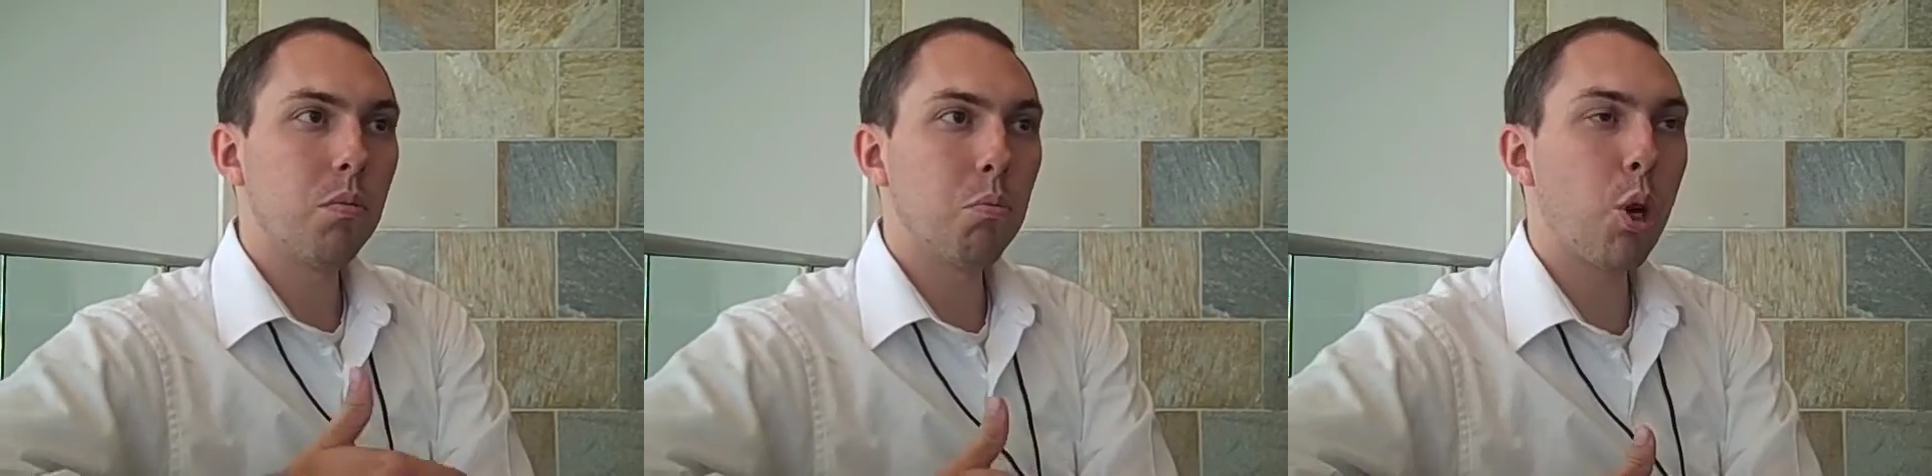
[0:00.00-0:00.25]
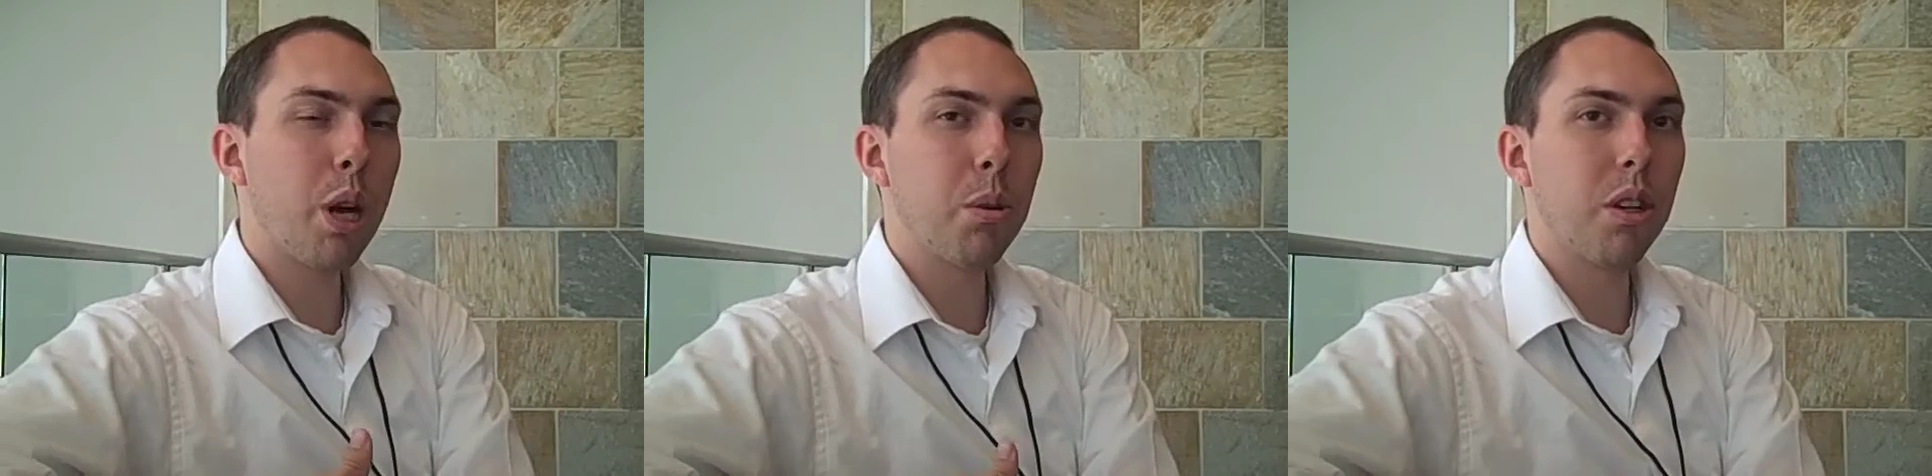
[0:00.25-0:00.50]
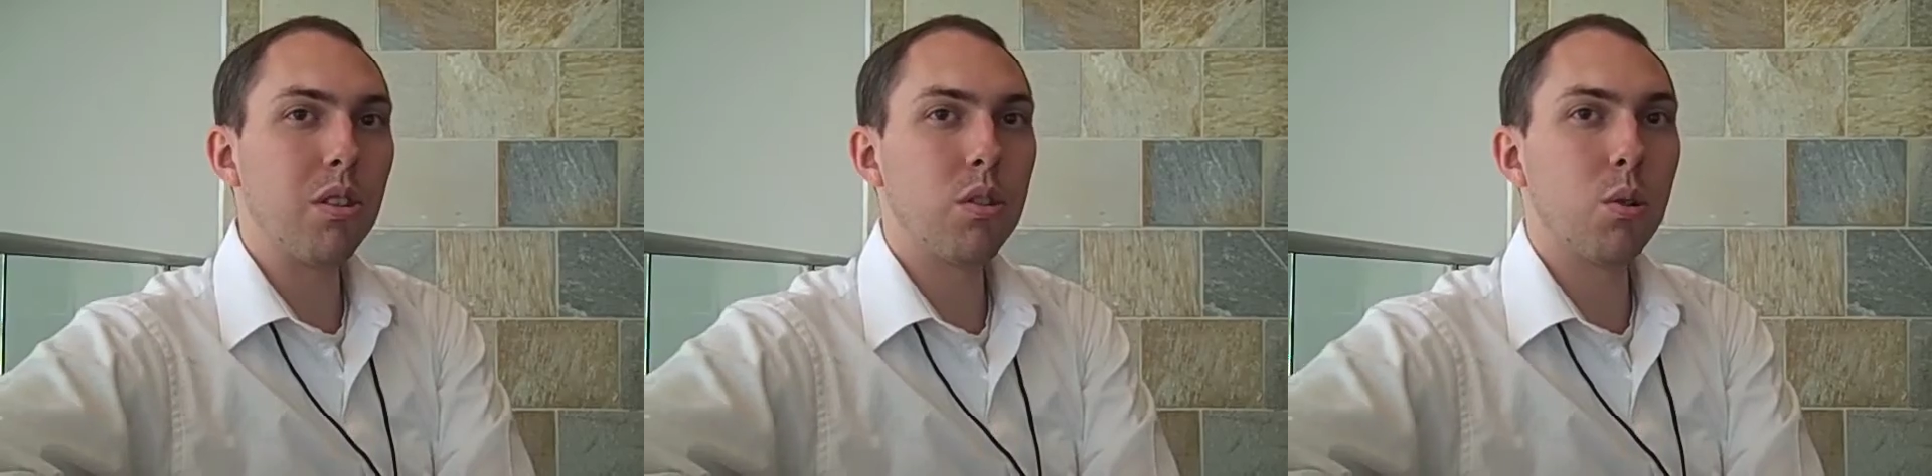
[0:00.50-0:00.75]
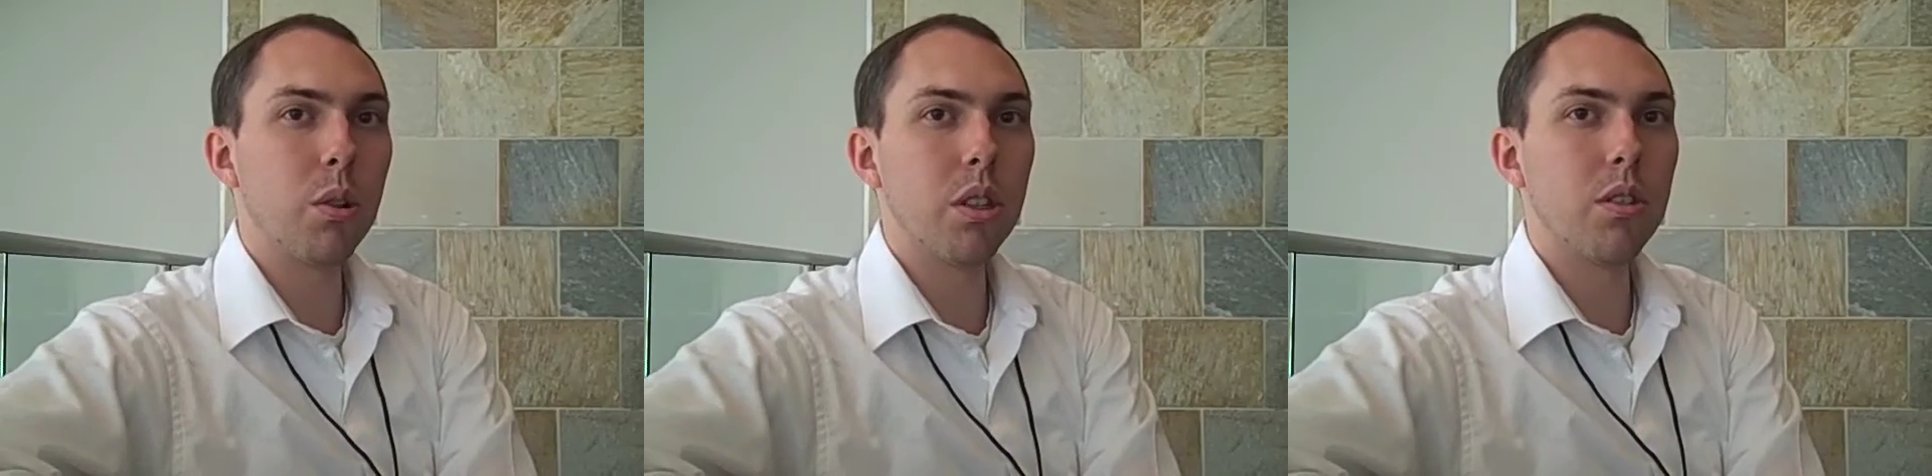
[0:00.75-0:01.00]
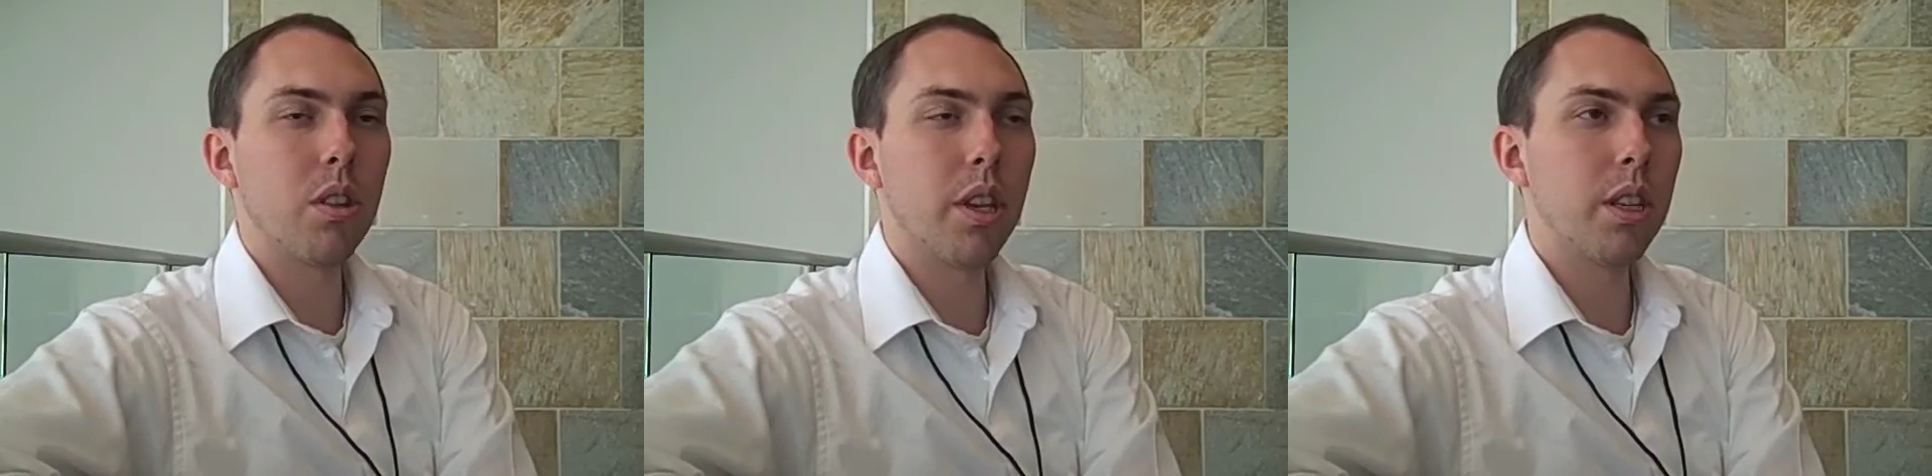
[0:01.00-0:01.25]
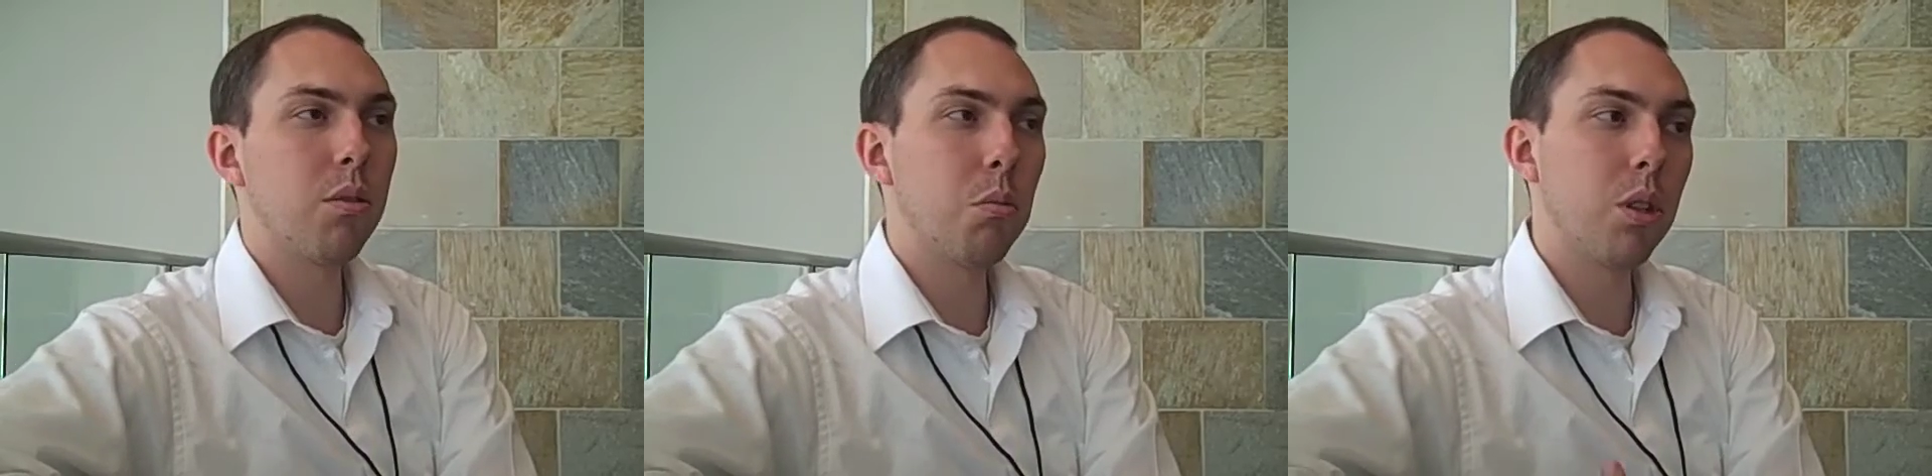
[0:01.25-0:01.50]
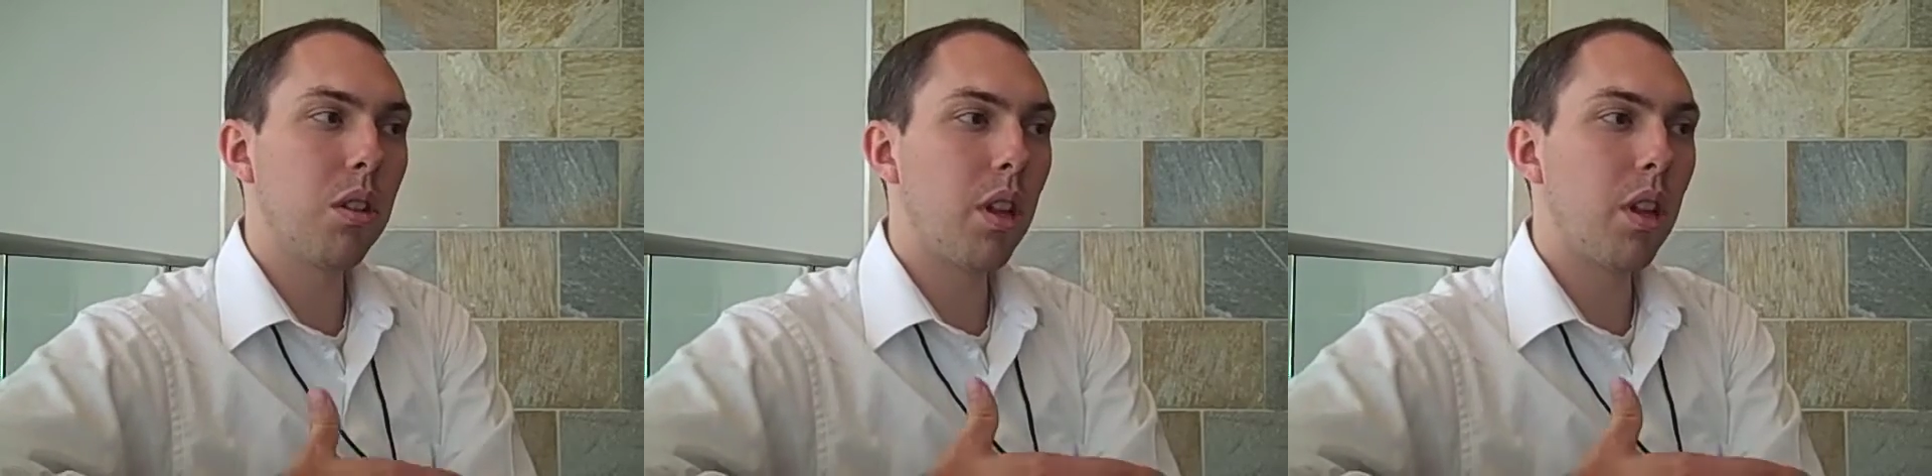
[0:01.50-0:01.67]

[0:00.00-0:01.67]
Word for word: primary storage like what